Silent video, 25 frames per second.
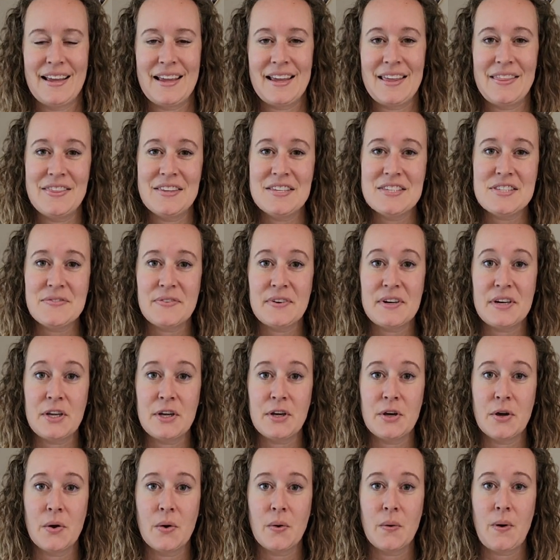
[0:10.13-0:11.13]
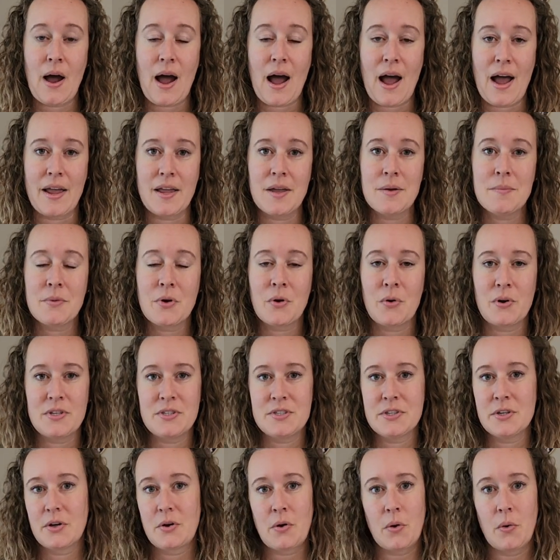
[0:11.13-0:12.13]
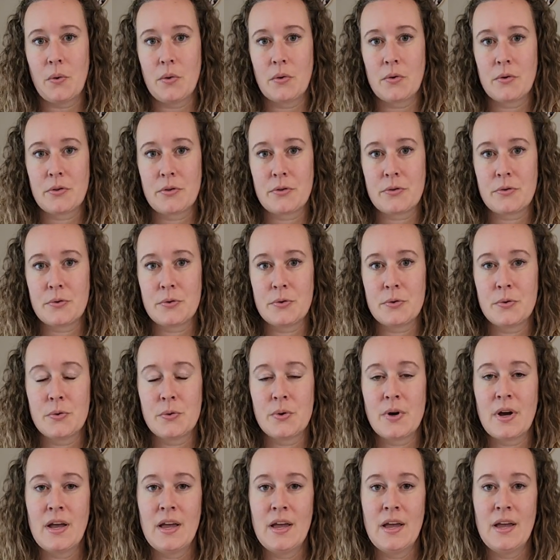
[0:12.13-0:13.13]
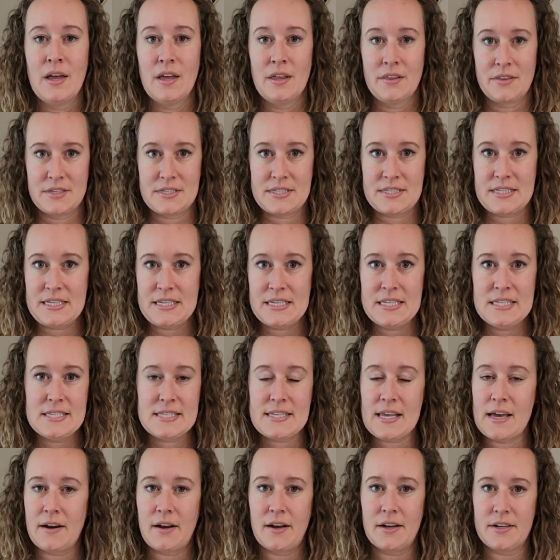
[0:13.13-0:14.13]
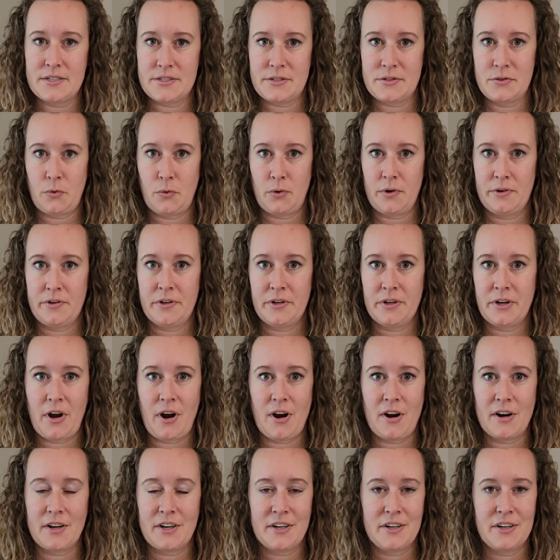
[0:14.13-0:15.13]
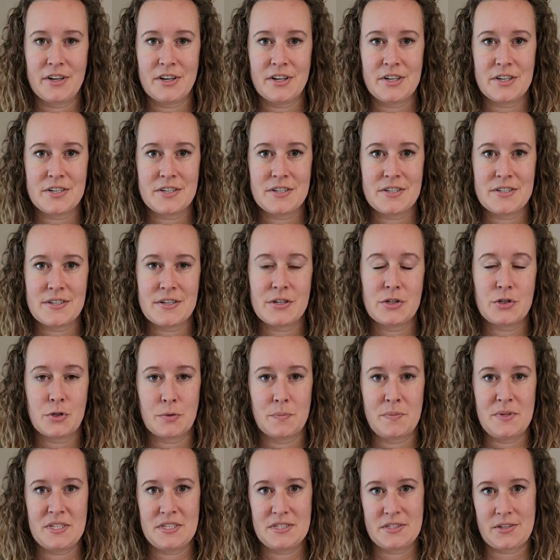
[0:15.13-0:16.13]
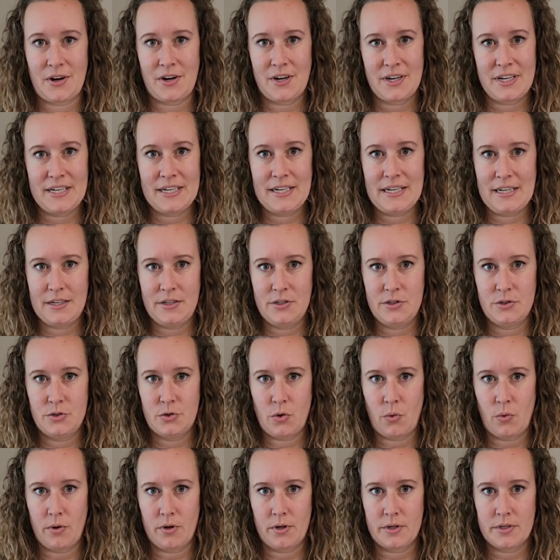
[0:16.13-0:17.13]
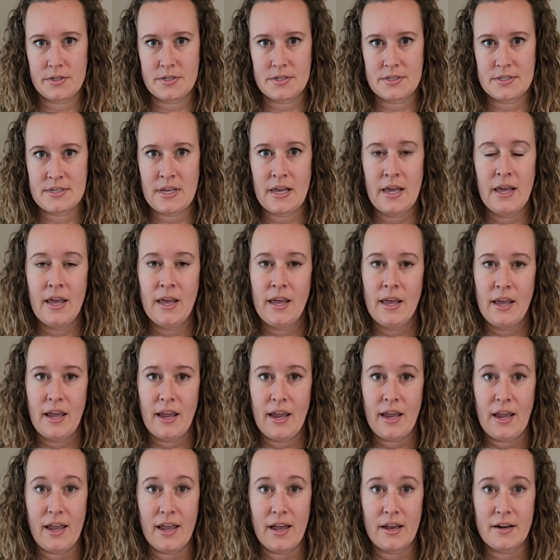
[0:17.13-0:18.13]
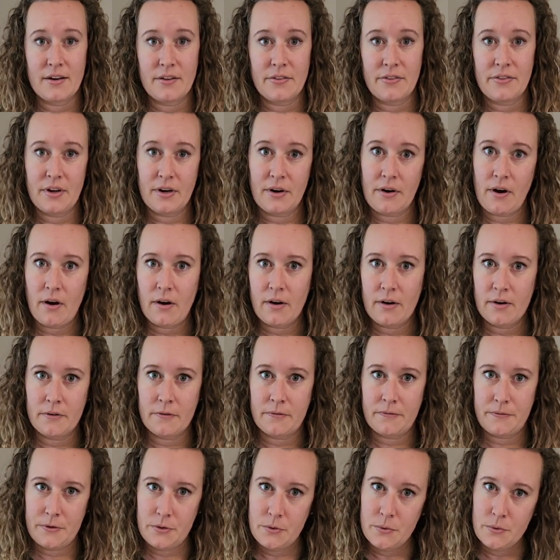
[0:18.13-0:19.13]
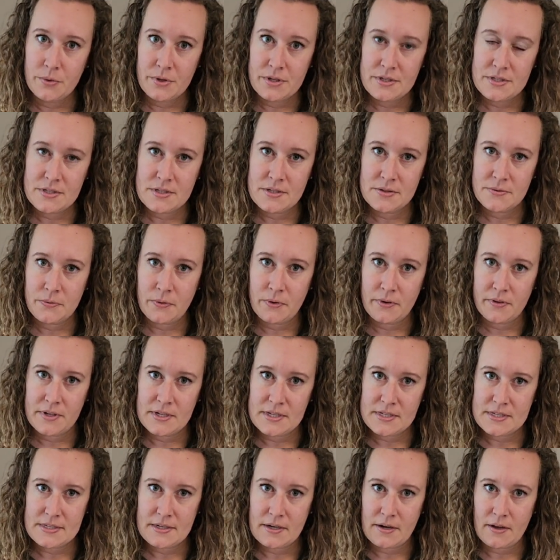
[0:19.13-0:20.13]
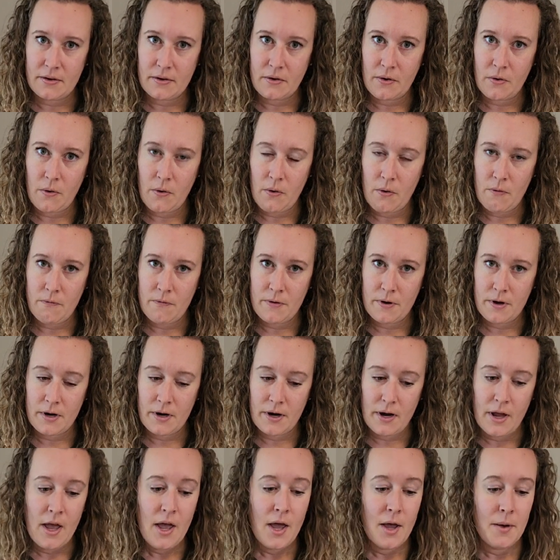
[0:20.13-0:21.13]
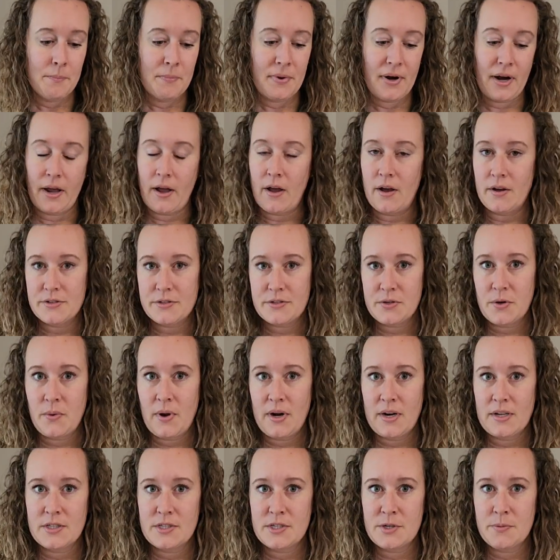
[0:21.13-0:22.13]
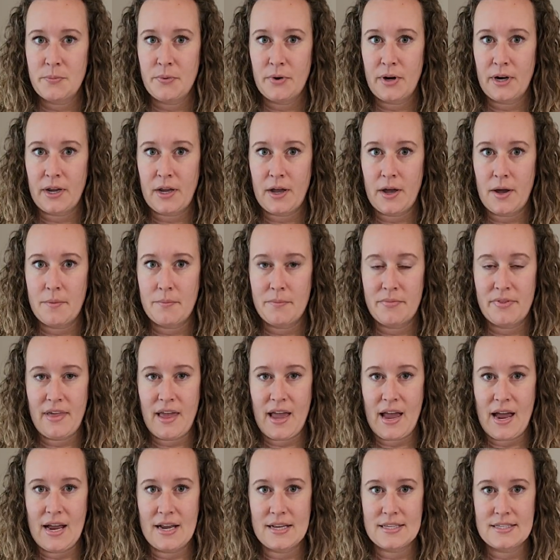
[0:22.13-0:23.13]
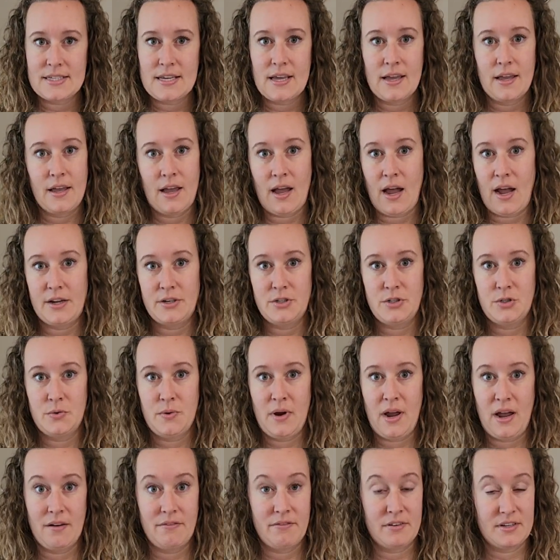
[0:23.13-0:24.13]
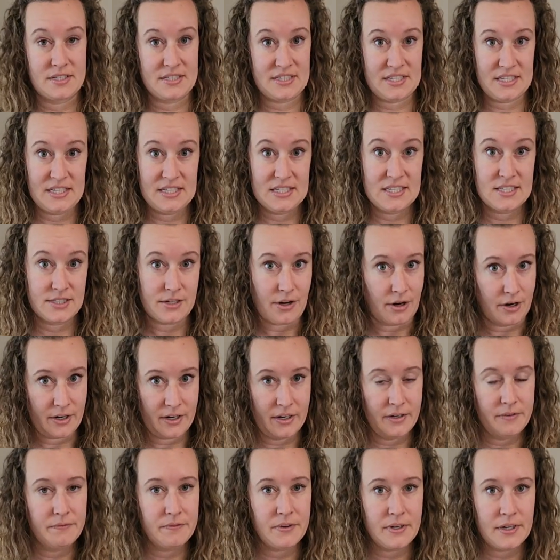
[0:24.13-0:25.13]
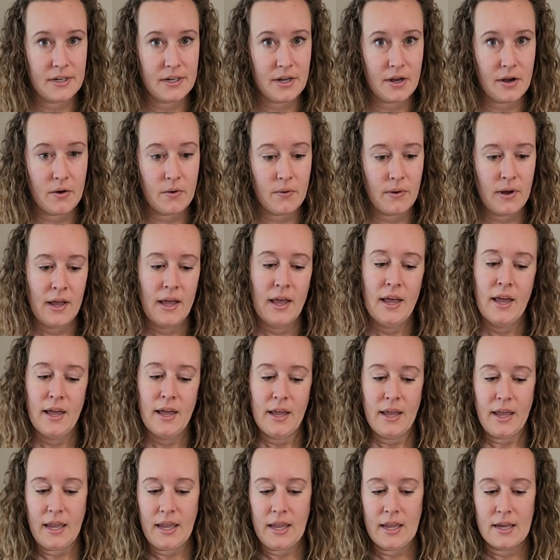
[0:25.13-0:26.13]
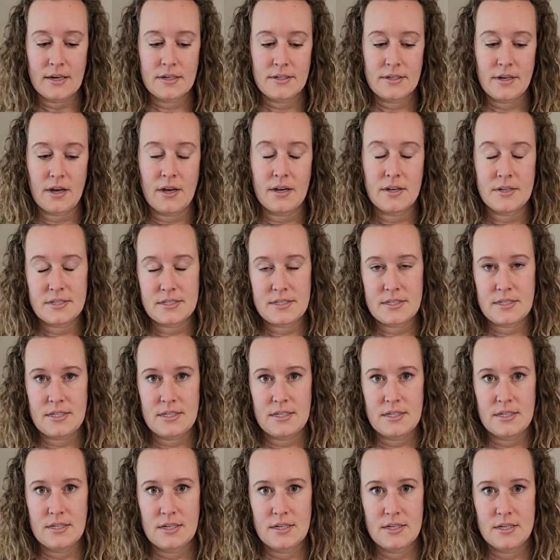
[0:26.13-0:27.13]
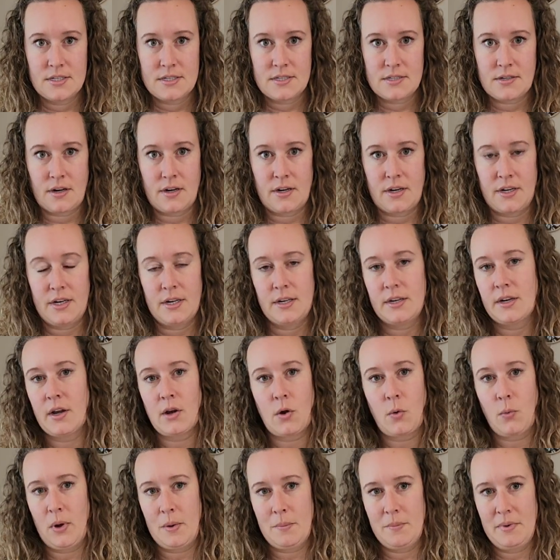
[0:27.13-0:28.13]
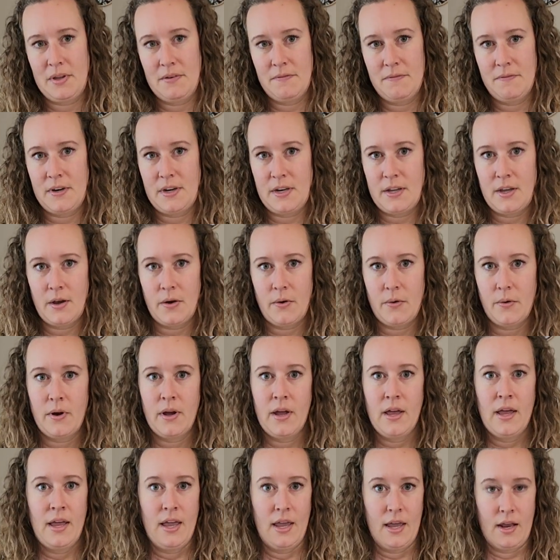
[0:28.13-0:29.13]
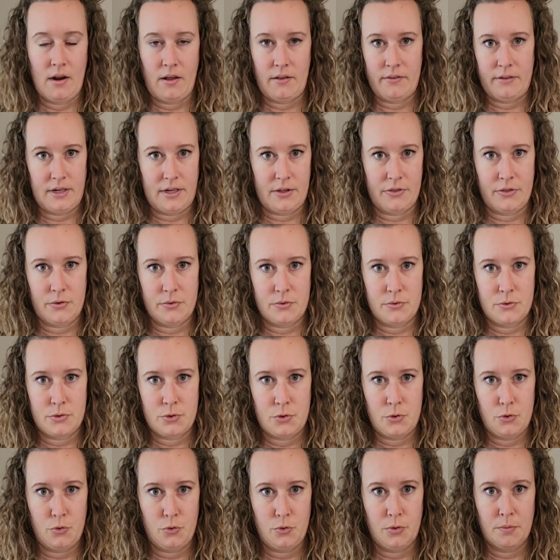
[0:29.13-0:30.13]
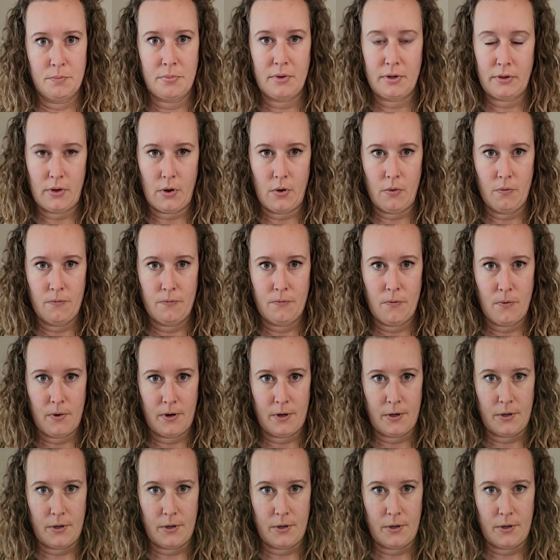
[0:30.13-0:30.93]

In this video, I am going to go through the seeds that us northern gardeners should be starting indoors. And there are a few reasons for this that I'll go over, but I also wanted to bring up that I do have a seed starting video and a seed starting equipment video, and I'll link those two below for